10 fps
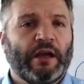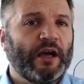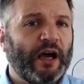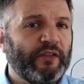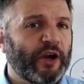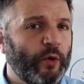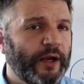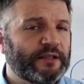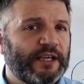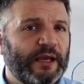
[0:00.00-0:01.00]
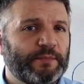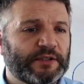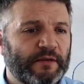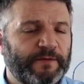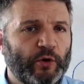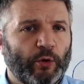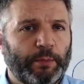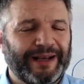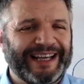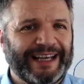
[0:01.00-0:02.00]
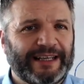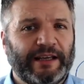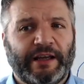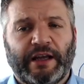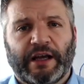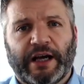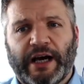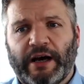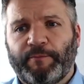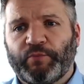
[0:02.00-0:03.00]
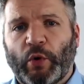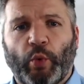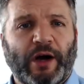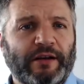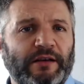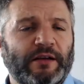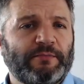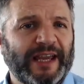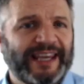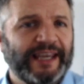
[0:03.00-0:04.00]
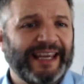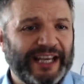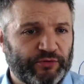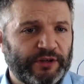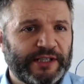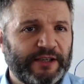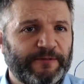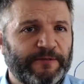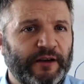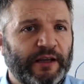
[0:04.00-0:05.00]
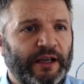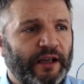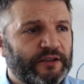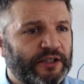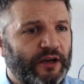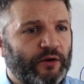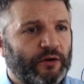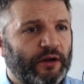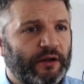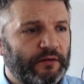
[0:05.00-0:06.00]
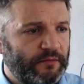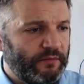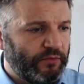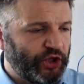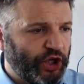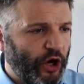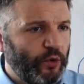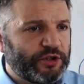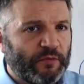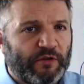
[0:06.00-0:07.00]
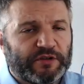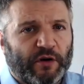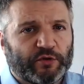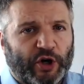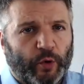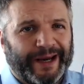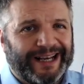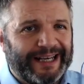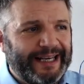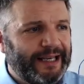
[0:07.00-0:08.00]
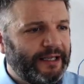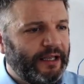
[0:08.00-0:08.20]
Other quick tips for your plan. One, make it iterative. So show some results quickly.